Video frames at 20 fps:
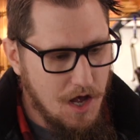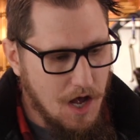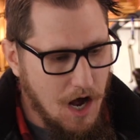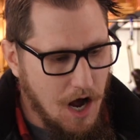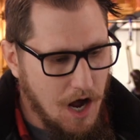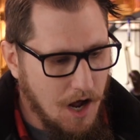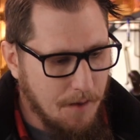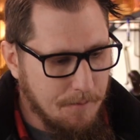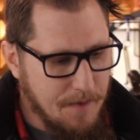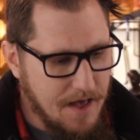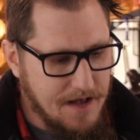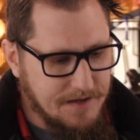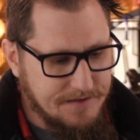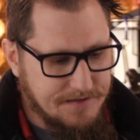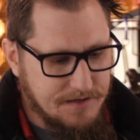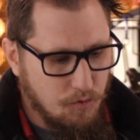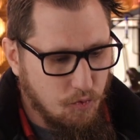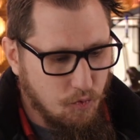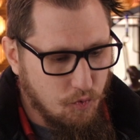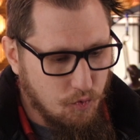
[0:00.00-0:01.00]
It's
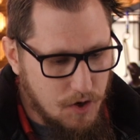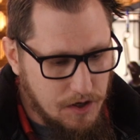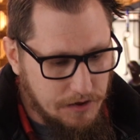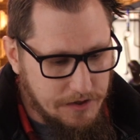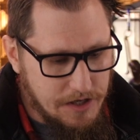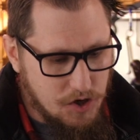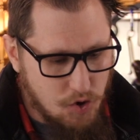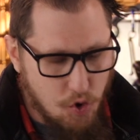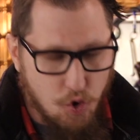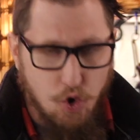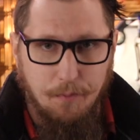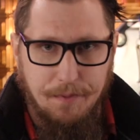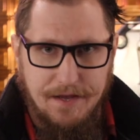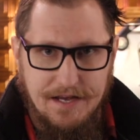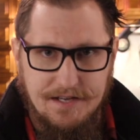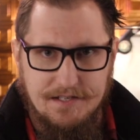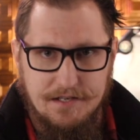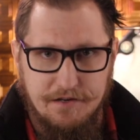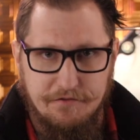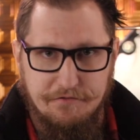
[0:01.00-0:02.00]
a really cool
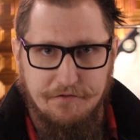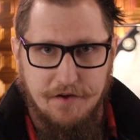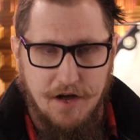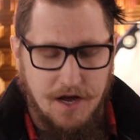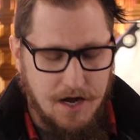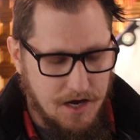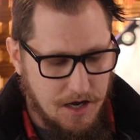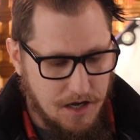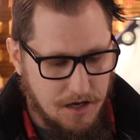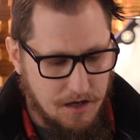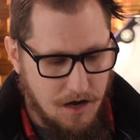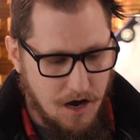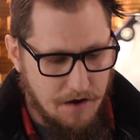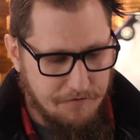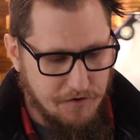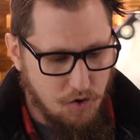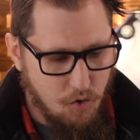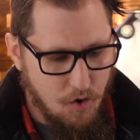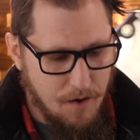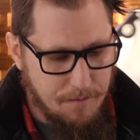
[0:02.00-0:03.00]
piece of
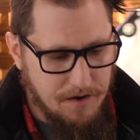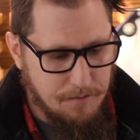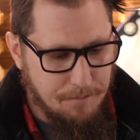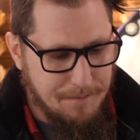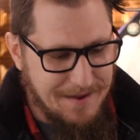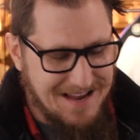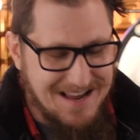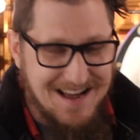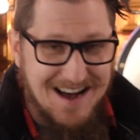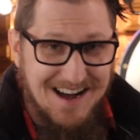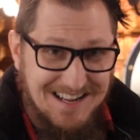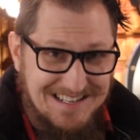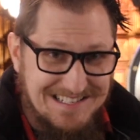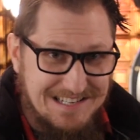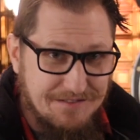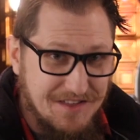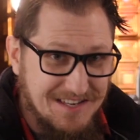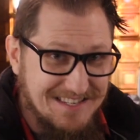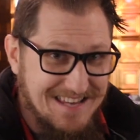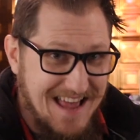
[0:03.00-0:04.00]
equipment because
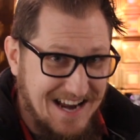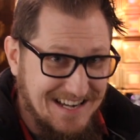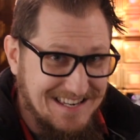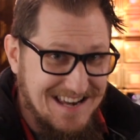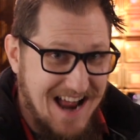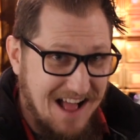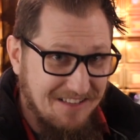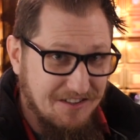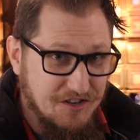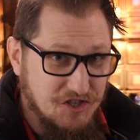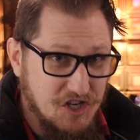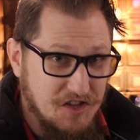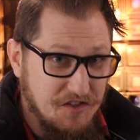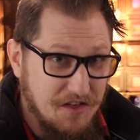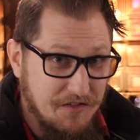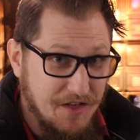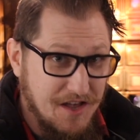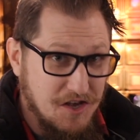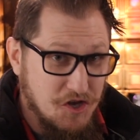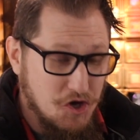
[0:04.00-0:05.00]
of the technology
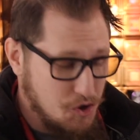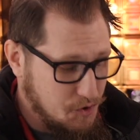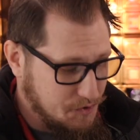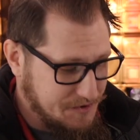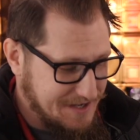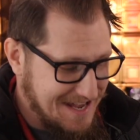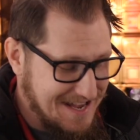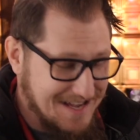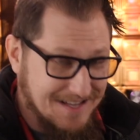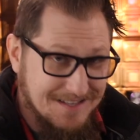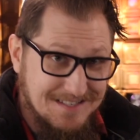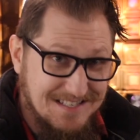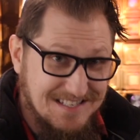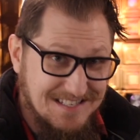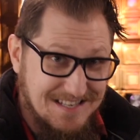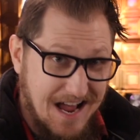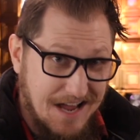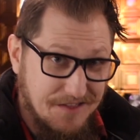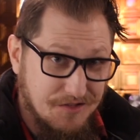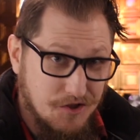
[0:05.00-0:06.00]
that they use
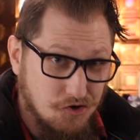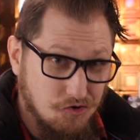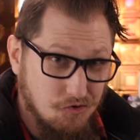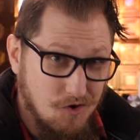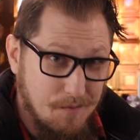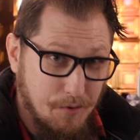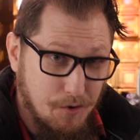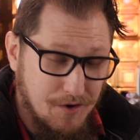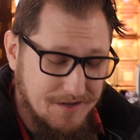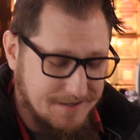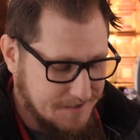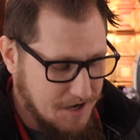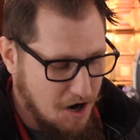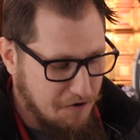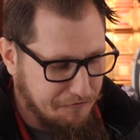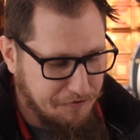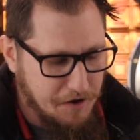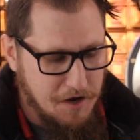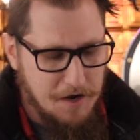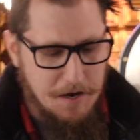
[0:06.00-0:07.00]
inside the dripper
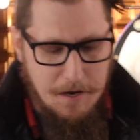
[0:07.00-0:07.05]
itself.